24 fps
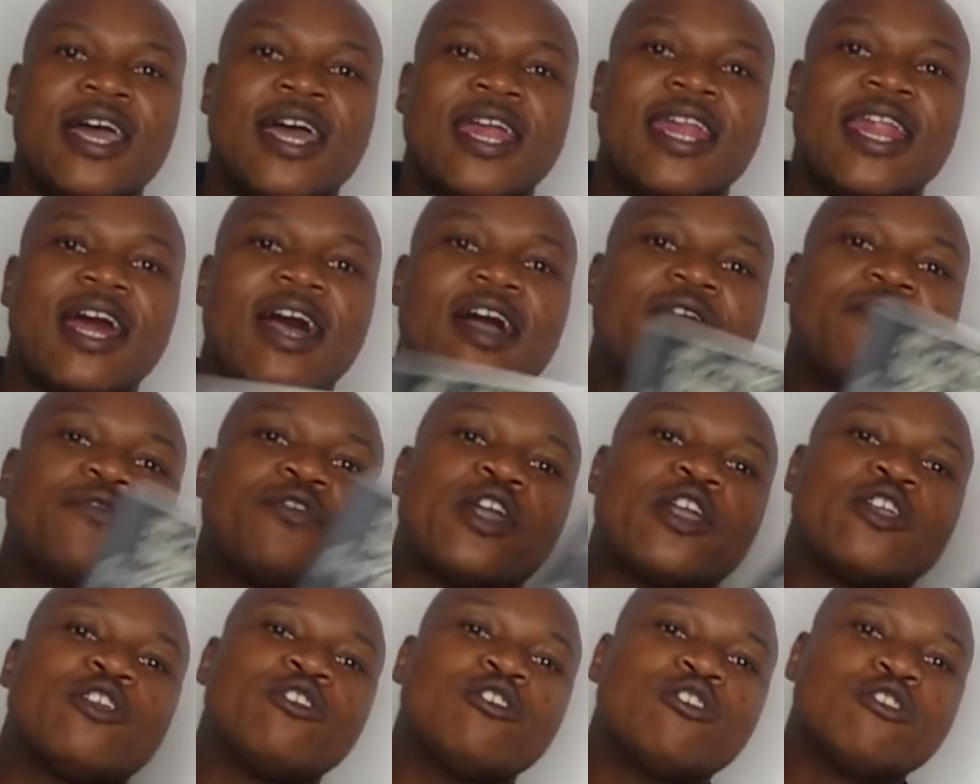Now, if
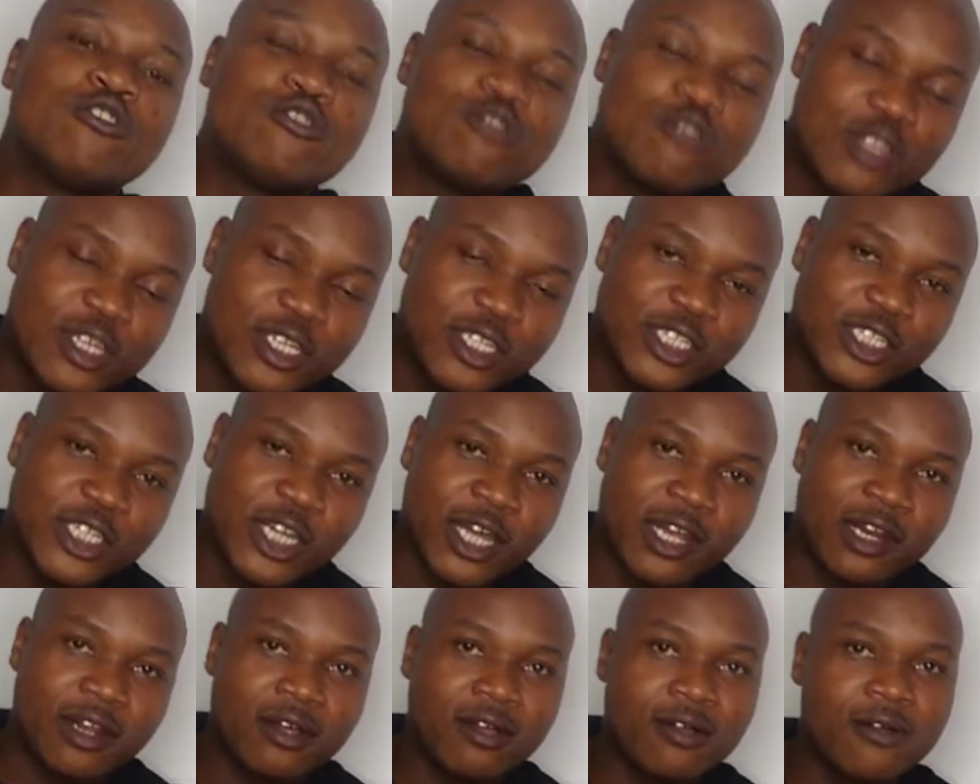you're new to this
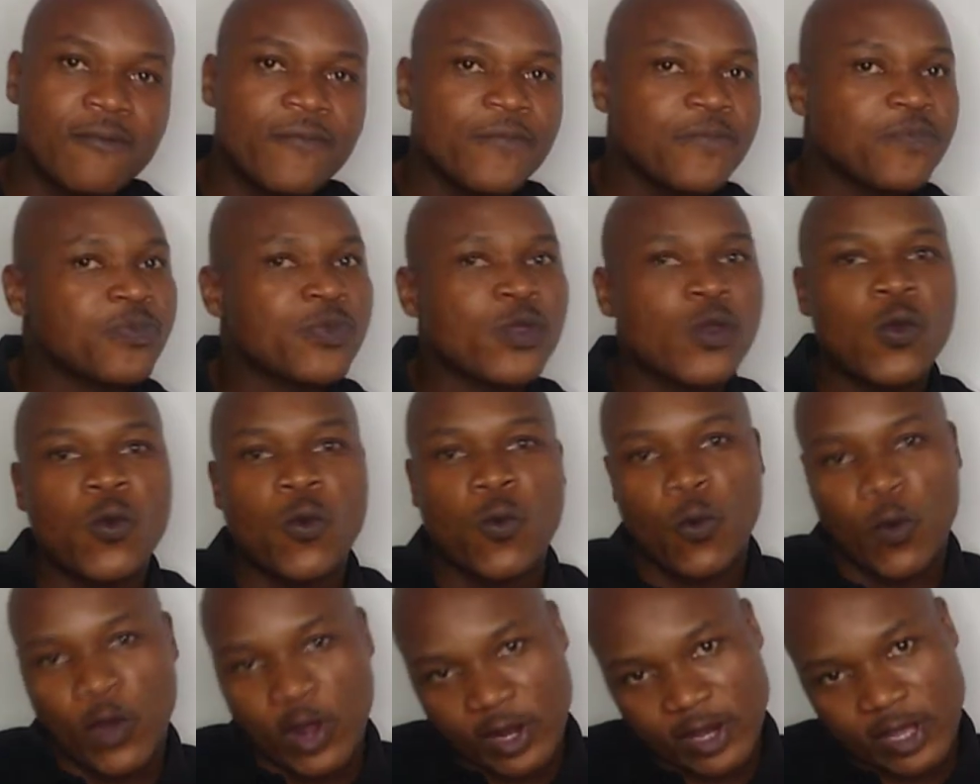channel,
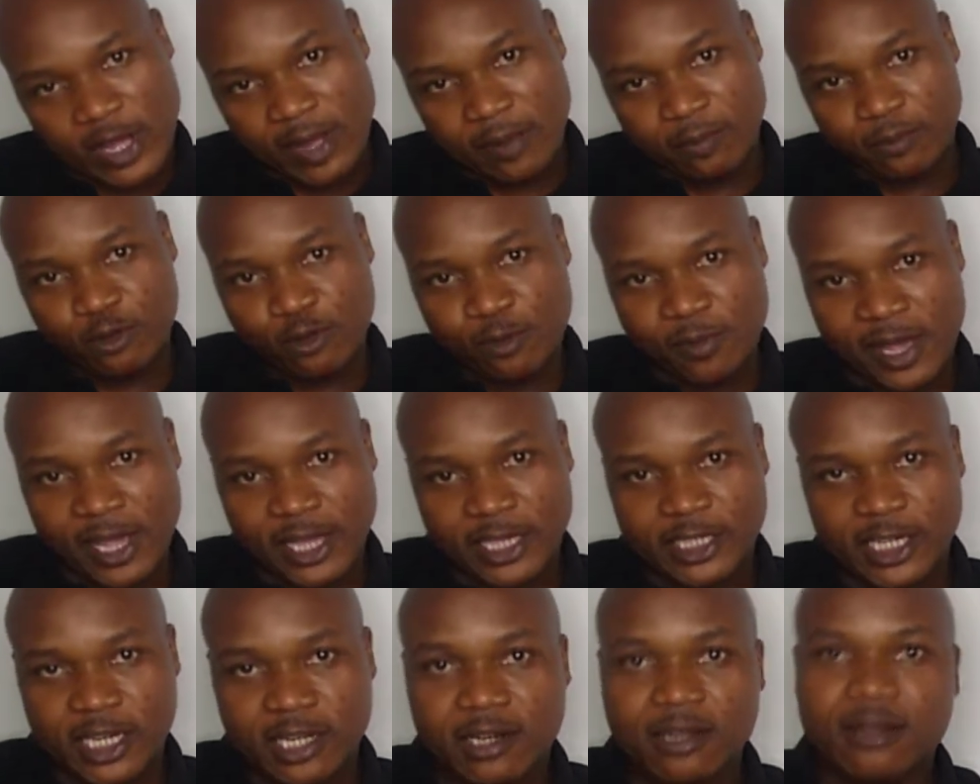welcome to my
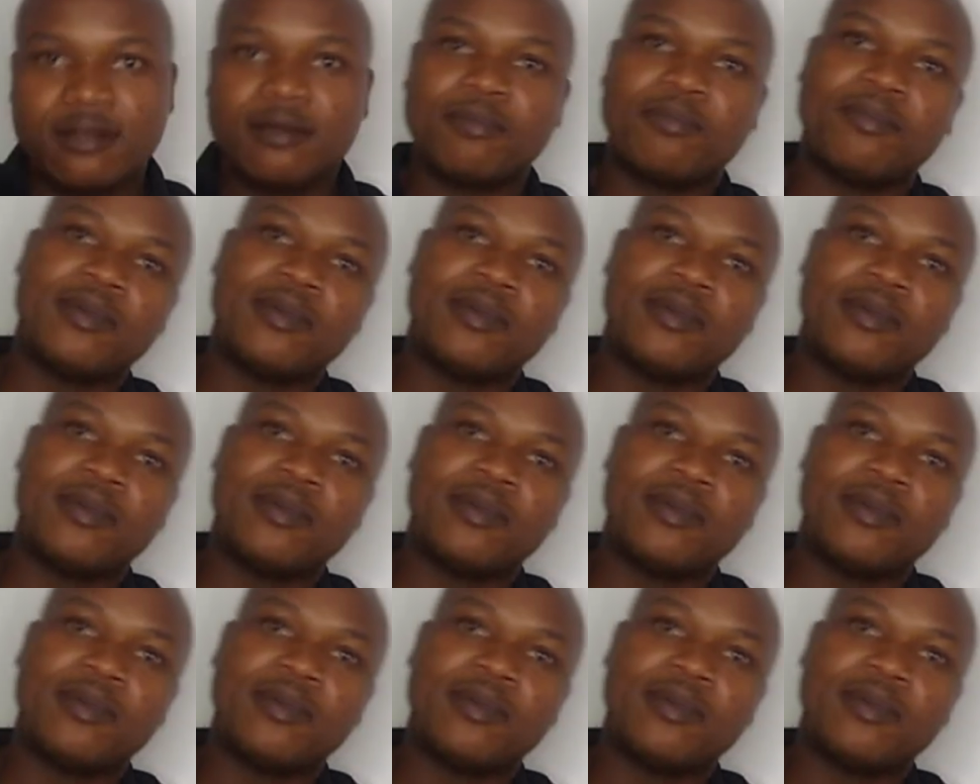channel.